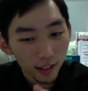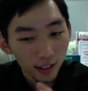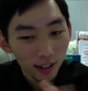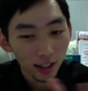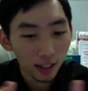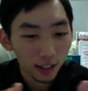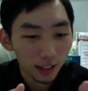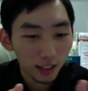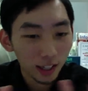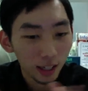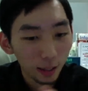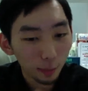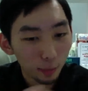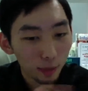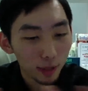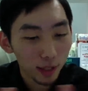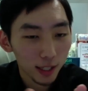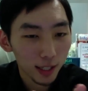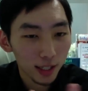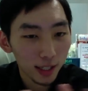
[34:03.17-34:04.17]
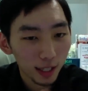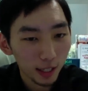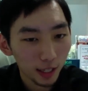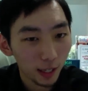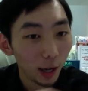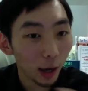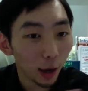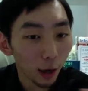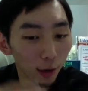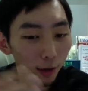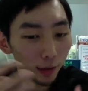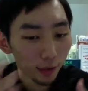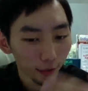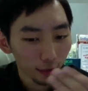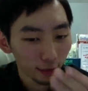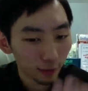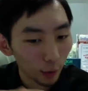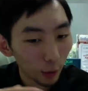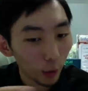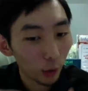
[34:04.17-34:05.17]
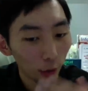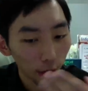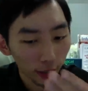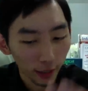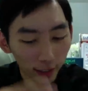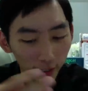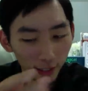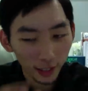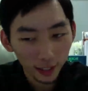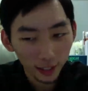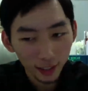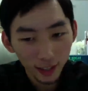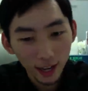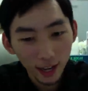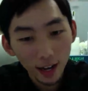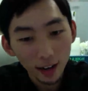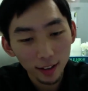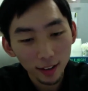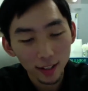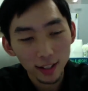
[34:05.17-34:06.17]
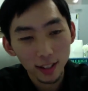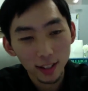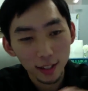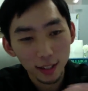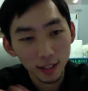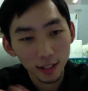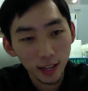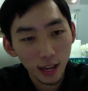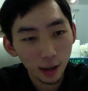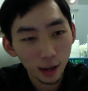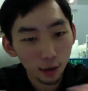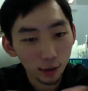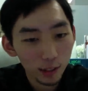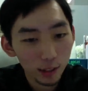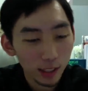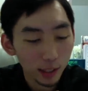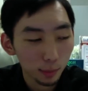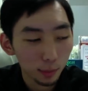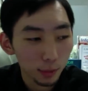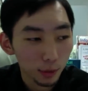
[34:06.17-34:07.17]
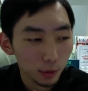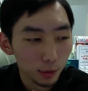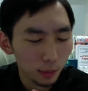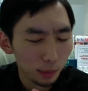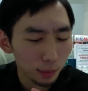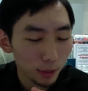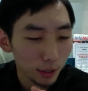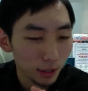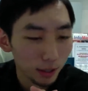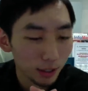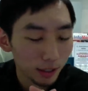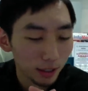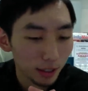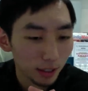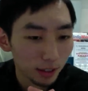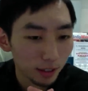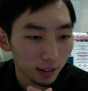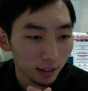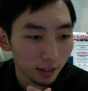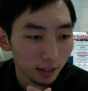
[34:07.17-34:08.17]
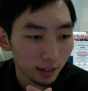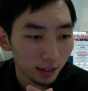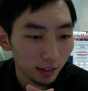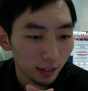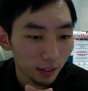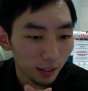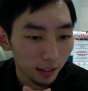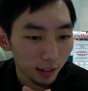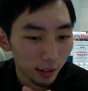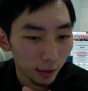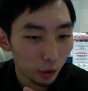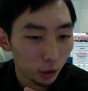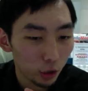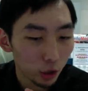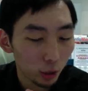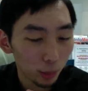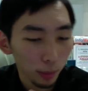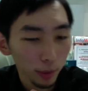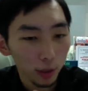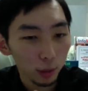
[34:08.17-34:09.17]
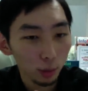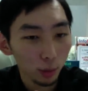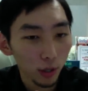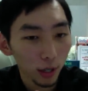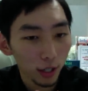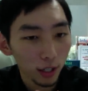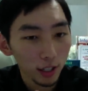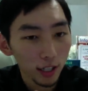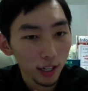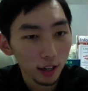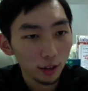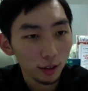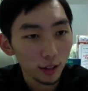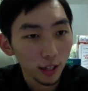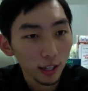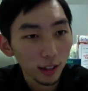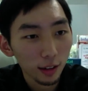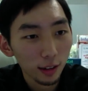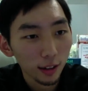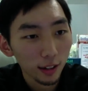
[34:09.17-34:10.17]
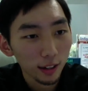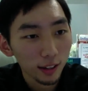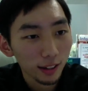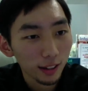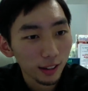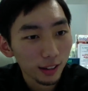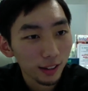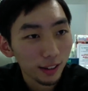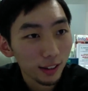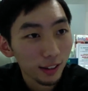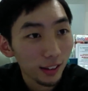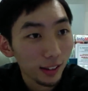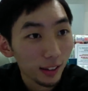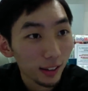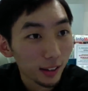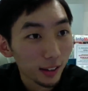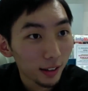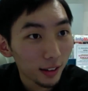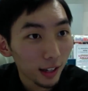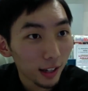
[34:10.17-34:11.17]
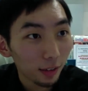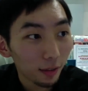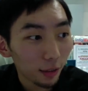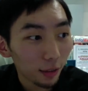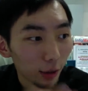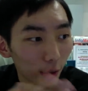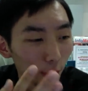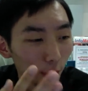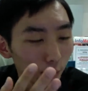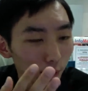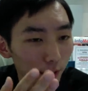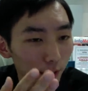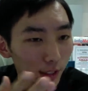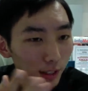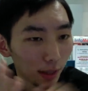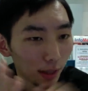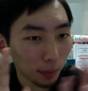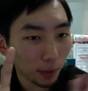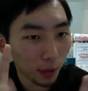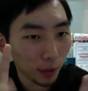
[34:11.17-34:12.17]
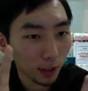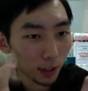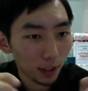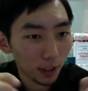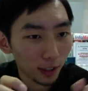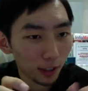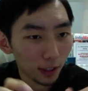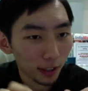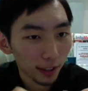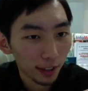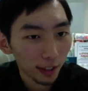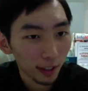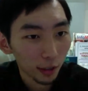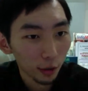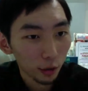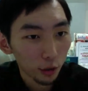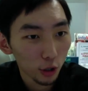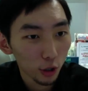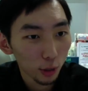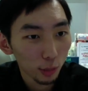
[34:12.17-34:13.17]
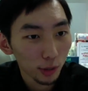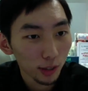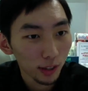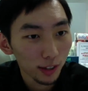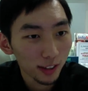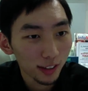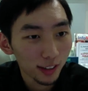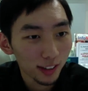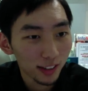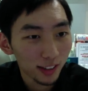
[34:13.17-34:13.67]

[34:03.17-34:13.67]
it keeps, you know, rolling like that. That's just how subscriptions and YouTubers work generally. And even though I'm not technically a YouTuber,